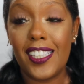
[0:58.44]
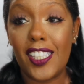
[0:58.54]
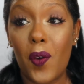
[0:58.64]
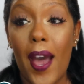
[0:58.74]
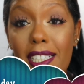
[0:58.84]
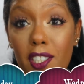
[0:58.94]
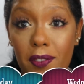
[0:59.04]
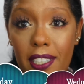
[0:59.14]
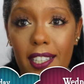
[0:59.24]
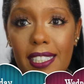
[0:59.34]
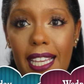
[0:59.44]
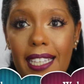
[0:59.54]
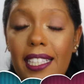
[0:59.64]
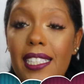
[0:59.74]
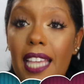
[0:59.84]
So I do videos
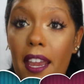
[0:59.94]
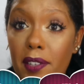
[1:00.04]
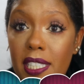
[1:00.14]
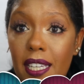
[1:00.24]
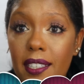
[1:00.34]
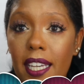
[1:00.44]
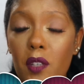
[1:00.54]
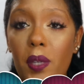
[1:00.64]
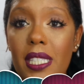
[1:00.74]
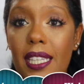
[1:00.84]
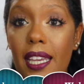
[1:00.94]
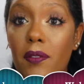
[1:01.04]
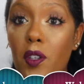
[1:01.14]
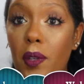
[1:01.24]
like this every Sunday and Wednesday. If you